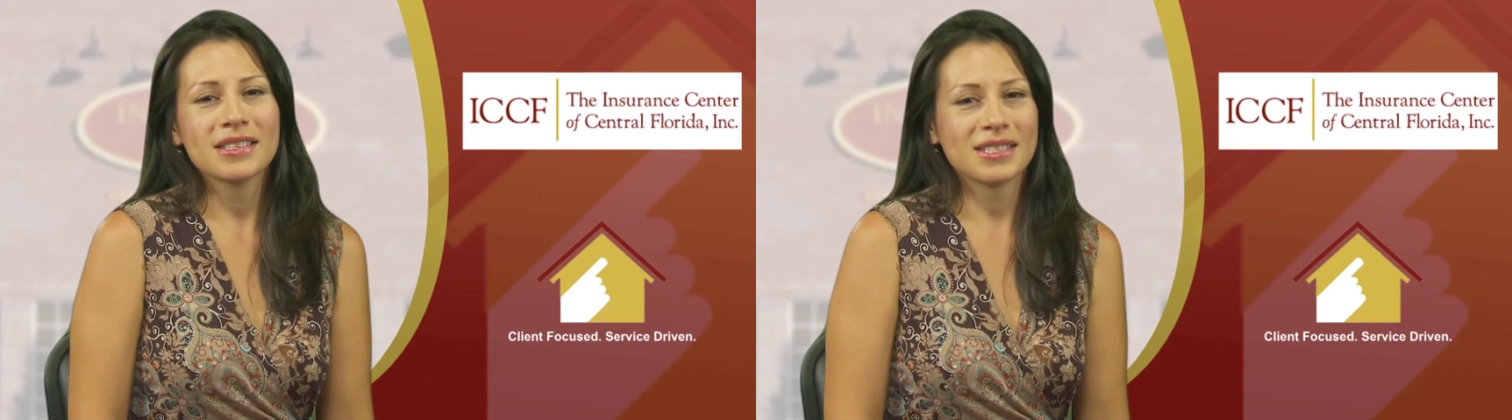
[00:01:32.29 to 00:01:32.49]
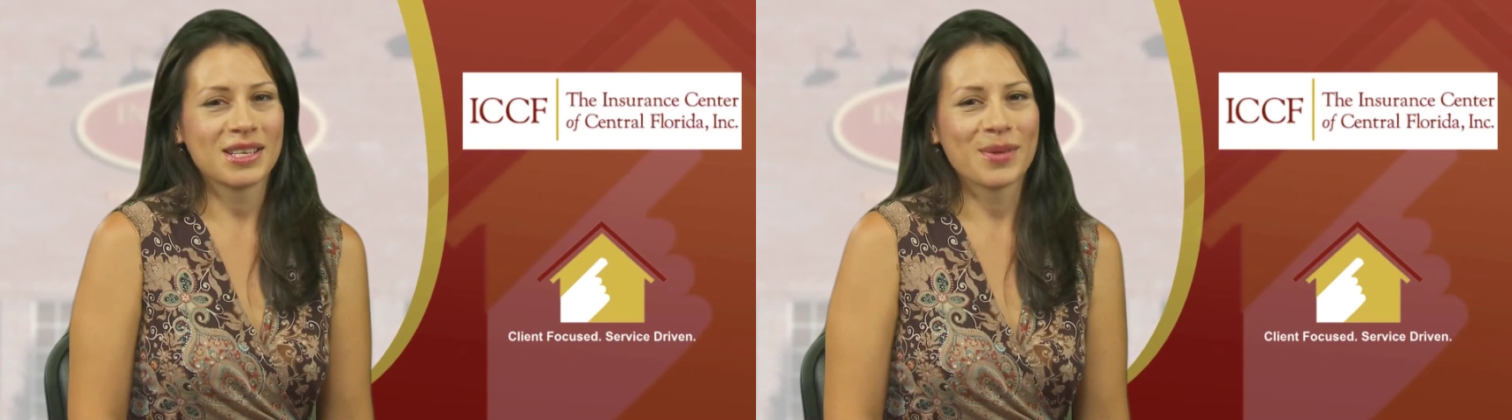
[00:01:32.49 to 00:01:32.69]

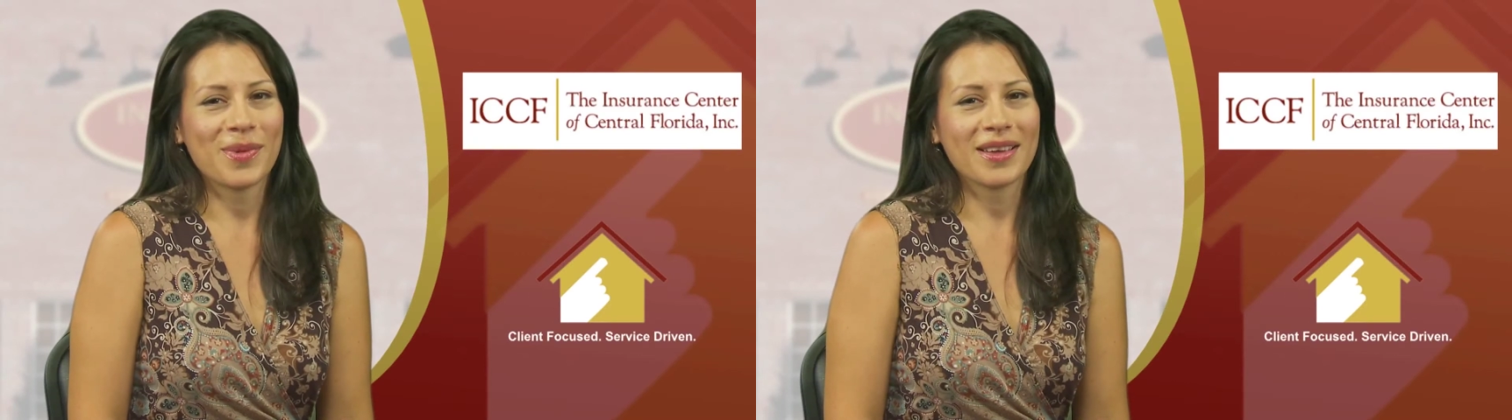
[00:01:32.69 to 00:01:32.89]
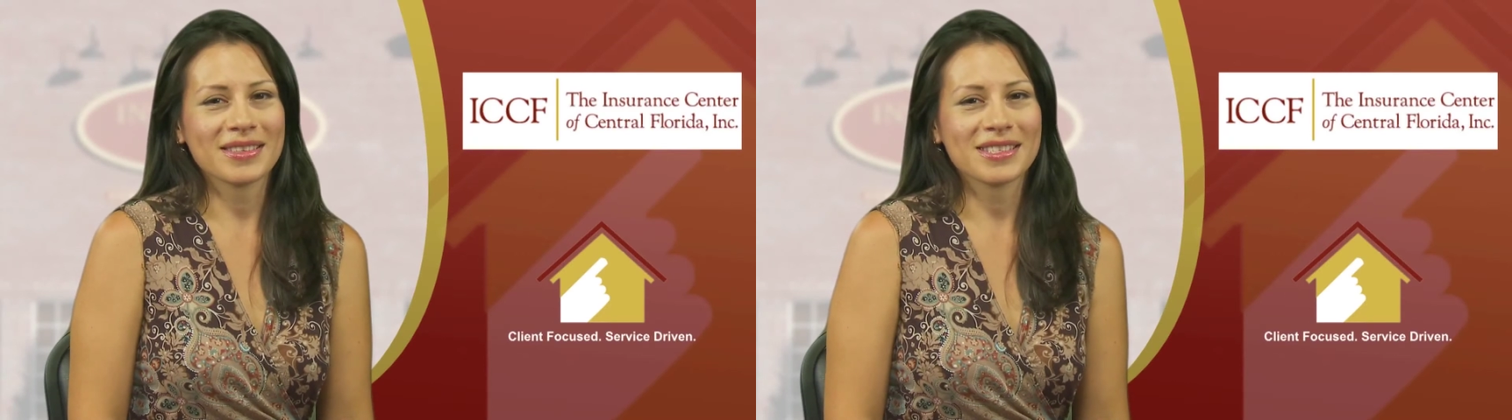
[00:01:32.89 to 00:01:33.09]
to see our
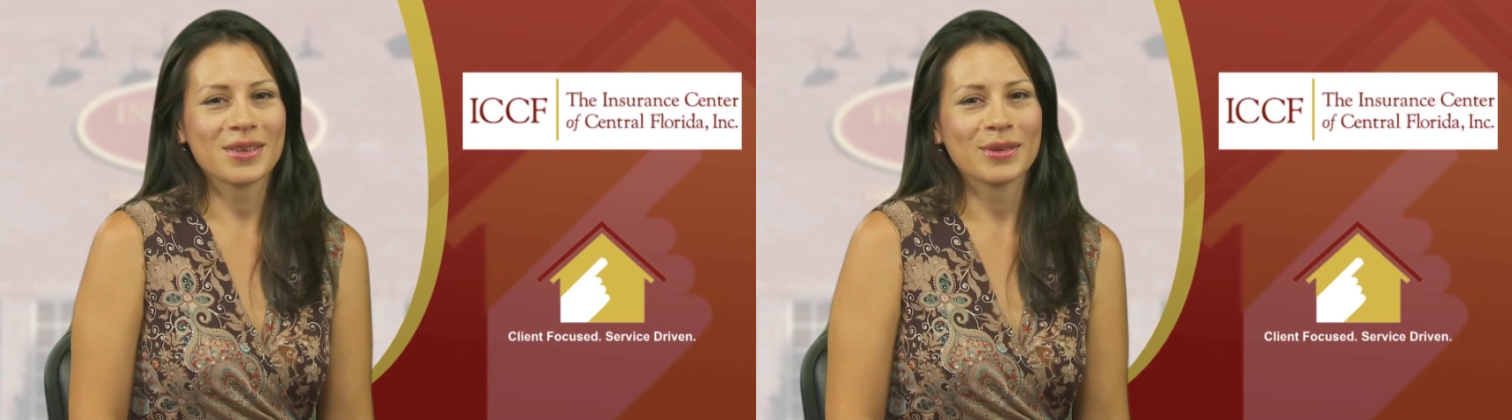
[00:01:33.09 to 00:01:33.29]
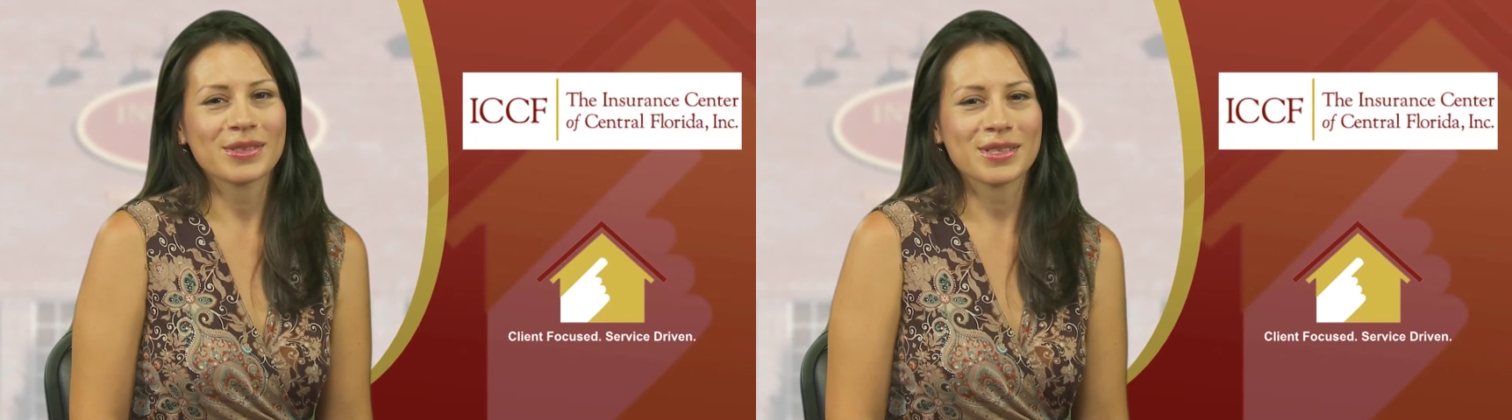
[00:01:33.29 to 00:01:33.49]

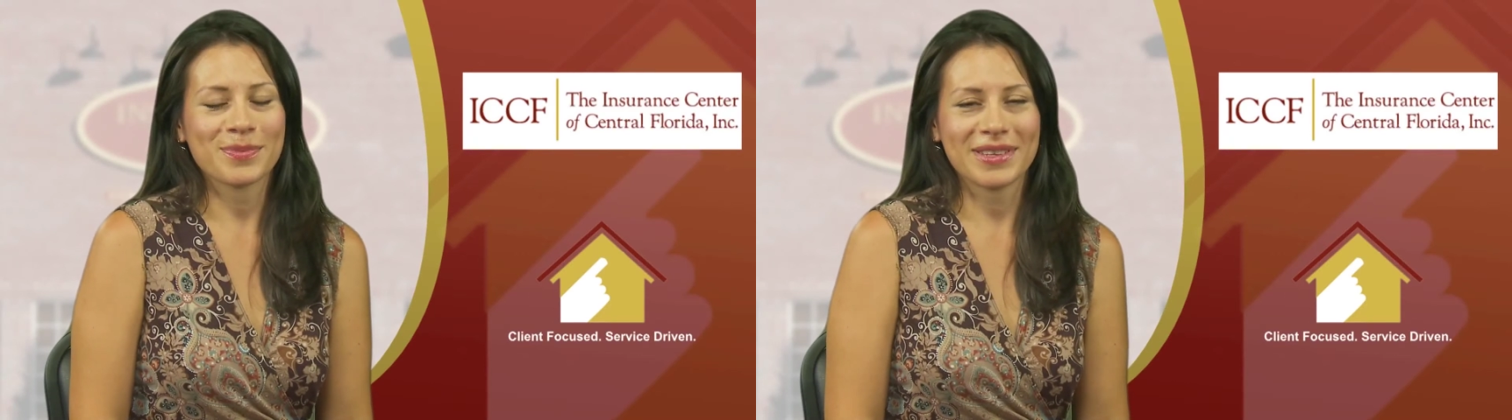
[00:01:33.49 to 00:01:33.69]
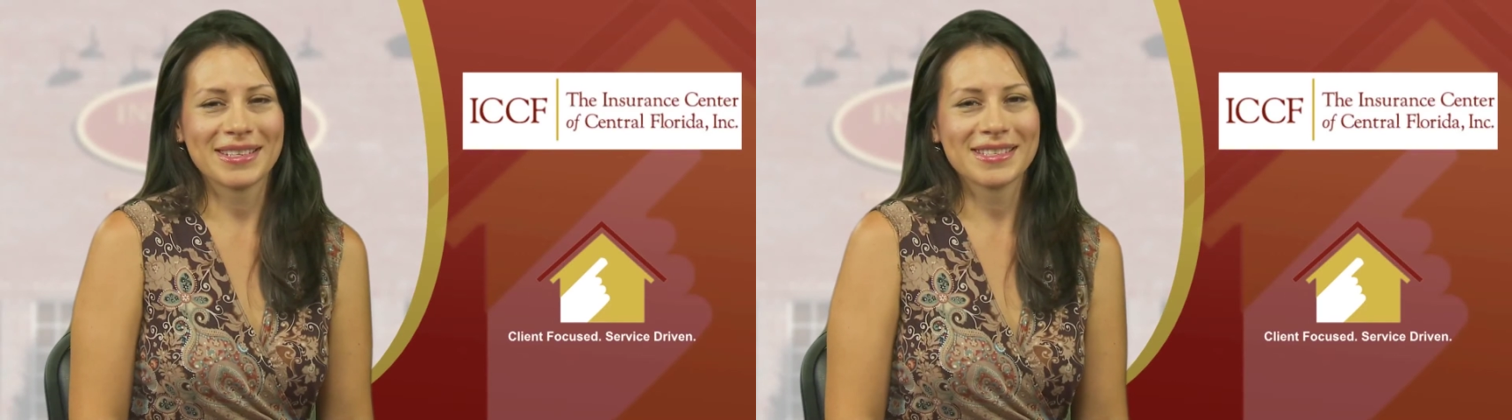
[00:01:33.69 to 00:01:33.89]
policyholders
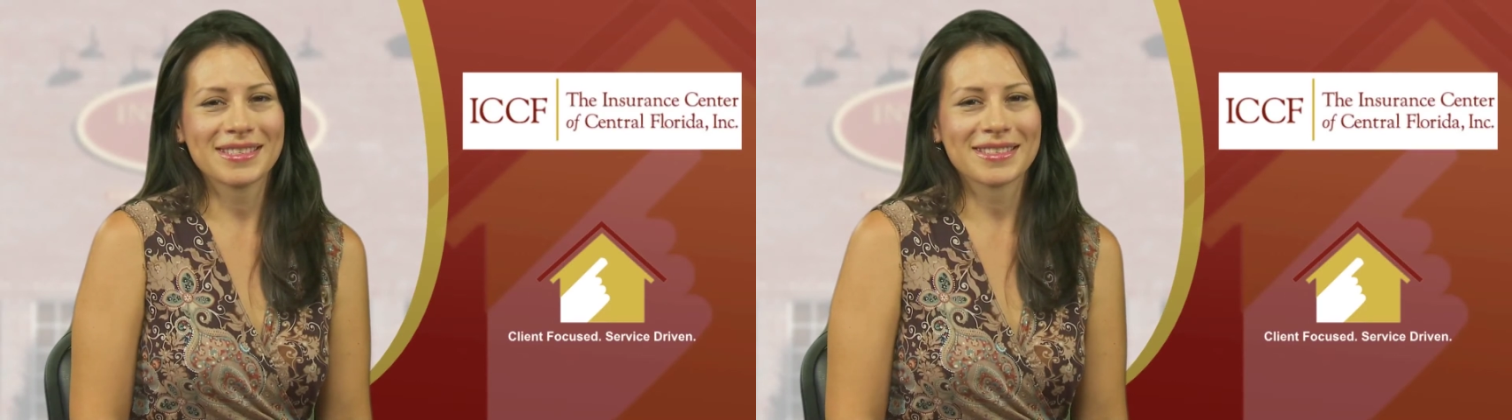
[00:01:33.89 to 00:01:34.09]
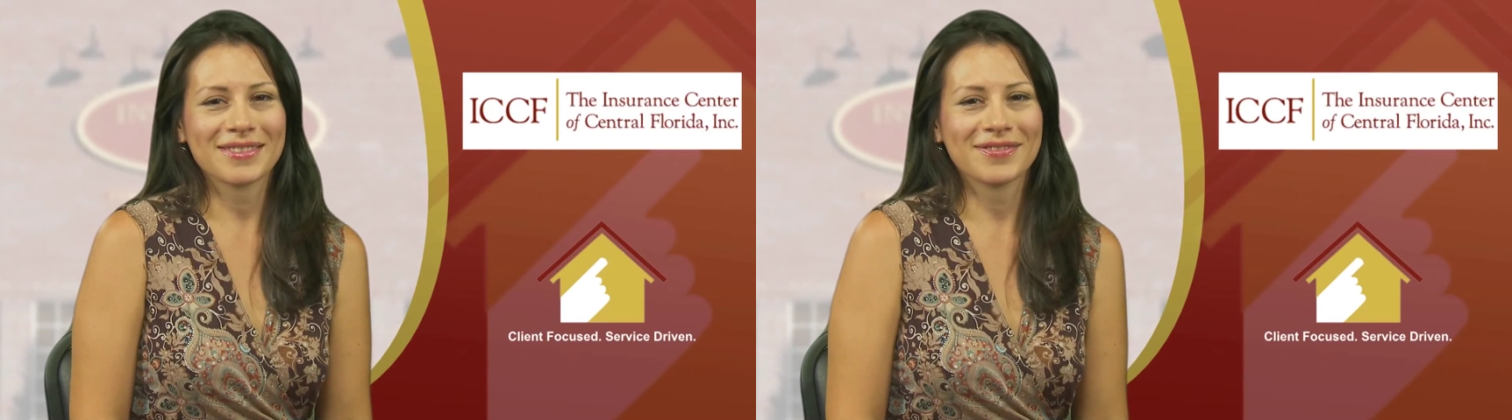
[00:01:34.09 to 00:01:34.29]

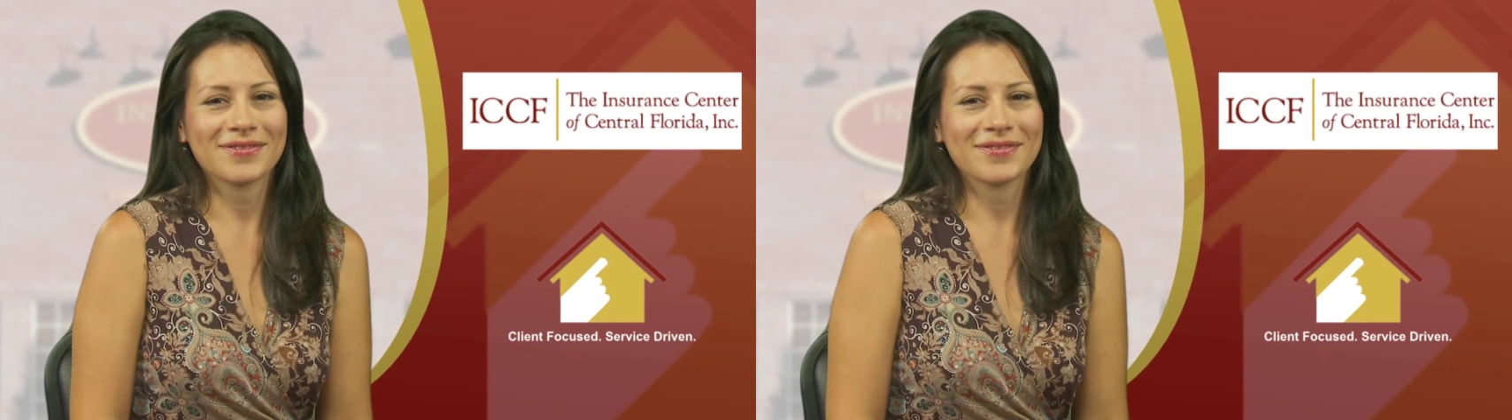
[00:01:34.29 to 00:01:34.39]
pleased.